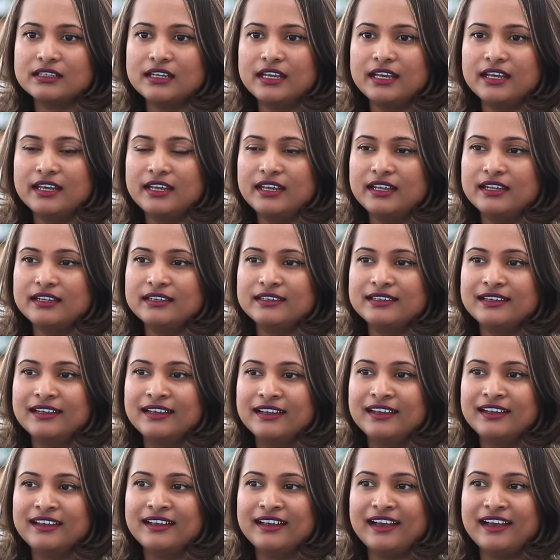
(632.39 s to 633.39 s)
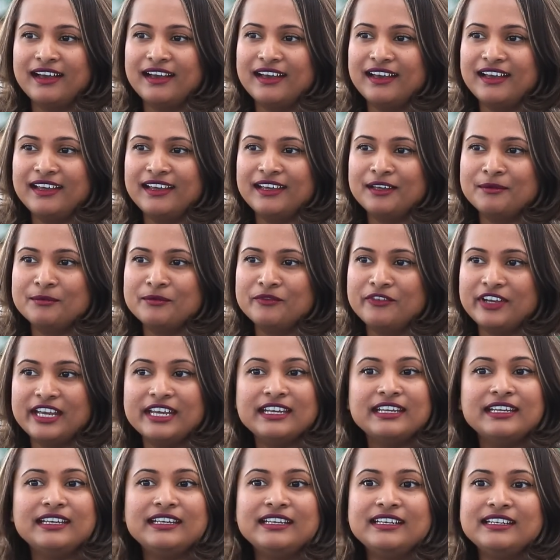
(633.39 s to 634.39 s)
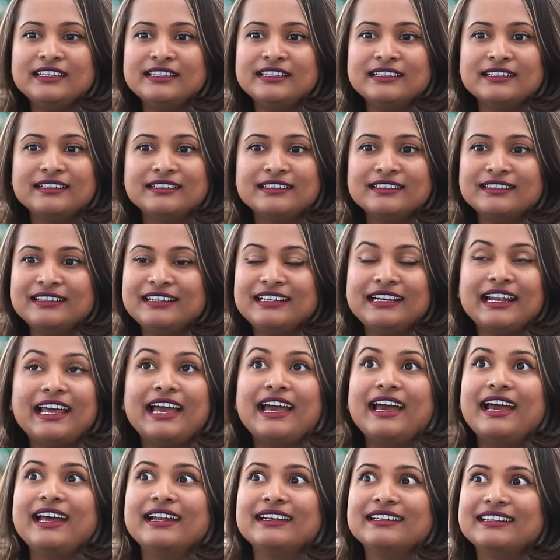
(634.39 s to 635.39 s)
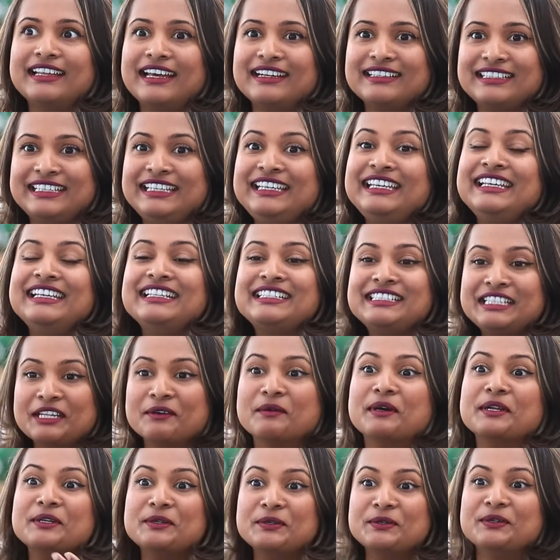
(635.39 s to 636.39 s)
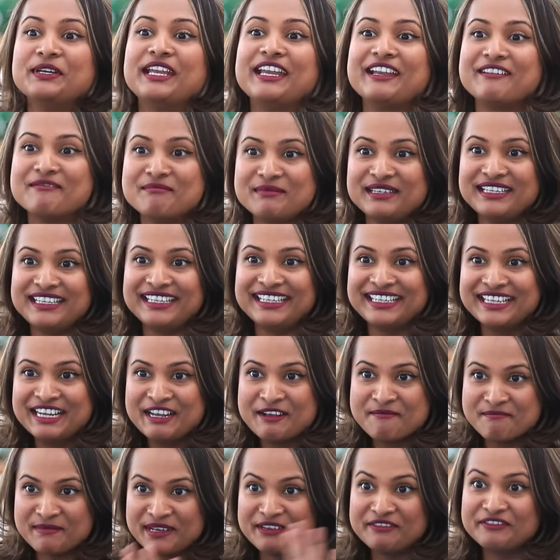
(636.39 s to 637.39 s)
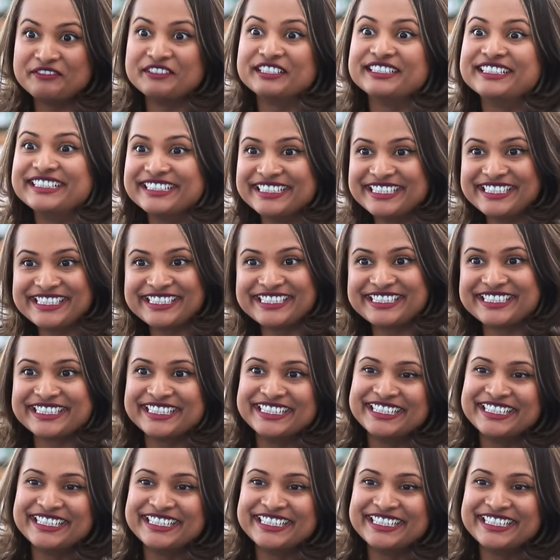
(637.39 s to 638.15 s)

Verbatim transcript: And I'm very glad that he's the one who gave me my first